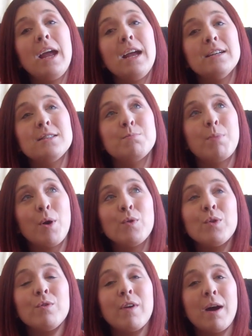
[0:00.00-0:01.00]
It's
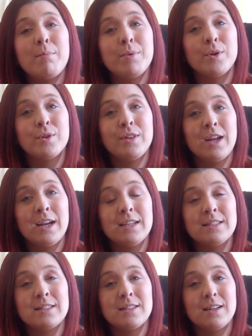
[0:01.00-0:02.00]
both of our
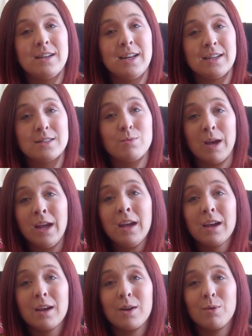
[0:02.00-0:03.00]
birthdays next
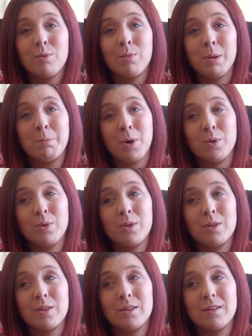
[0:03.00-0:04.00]
week. We
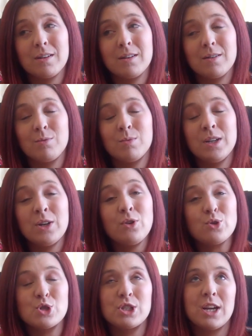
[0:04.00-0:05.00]

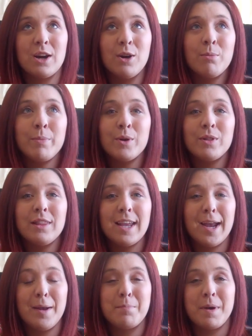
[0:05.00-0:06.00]
don't share a
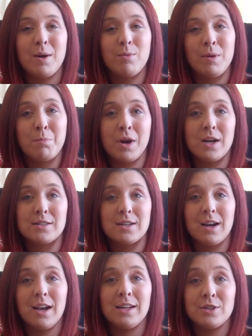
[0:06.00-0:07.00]
birthday, but we
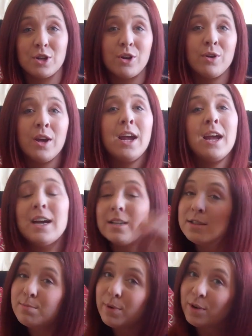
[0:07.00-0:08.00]
practically do.
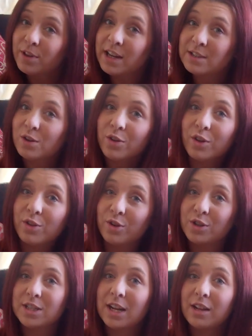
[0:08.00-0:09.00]
His birthday's on the
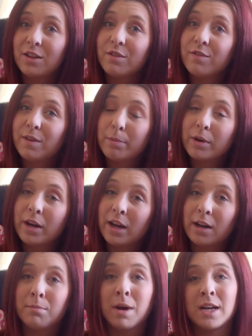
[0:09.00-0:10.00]
13th of
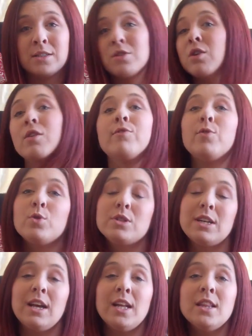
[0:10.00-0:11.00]
February and mine's on the
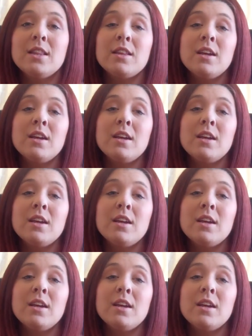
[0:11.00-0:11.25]
14th.